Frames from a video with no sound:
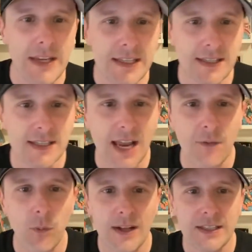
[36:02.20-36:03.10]
Reese says, I
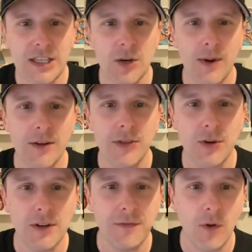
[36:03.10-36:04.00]
have one secret rare and
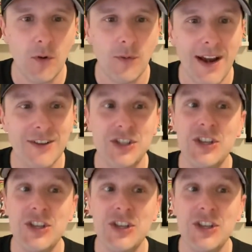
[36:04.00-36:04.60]
34 rares.